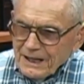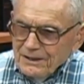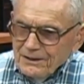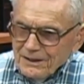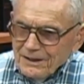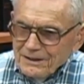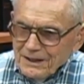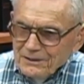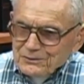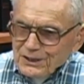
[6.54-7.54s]

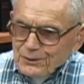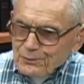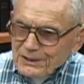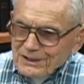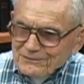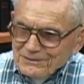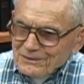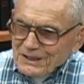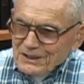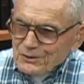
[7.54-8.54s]
I'll take credit,
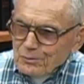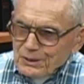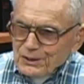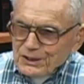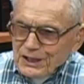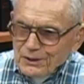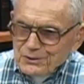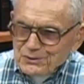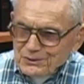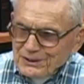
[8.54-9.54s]
and nobody
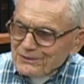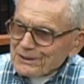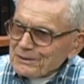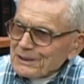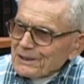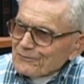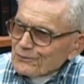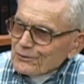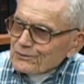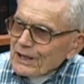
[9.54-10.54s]
cares or anything,
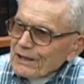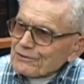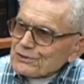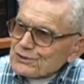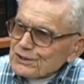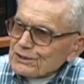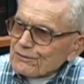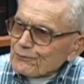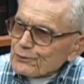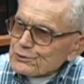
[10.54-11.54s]
for having seen
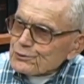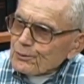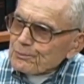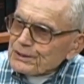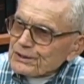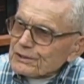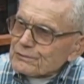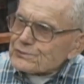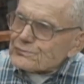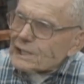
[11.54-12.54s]
the first torpedo that was